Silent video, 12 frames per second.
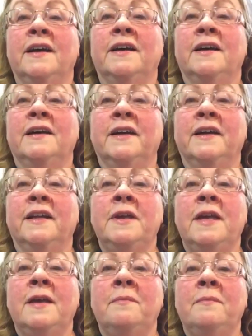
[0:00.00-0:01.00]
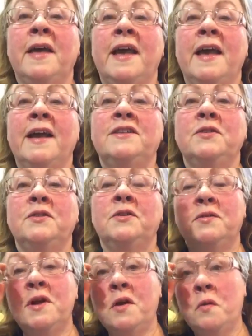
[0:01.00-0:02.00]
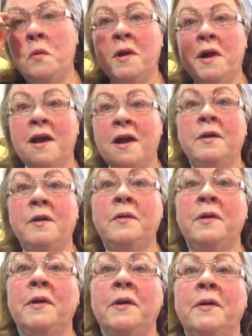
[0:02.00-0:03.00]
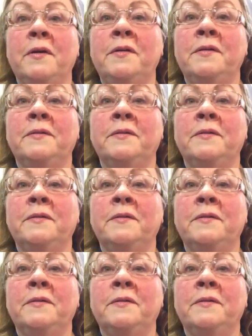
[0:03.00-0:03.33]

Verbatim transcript: All right, let me get back to where we were.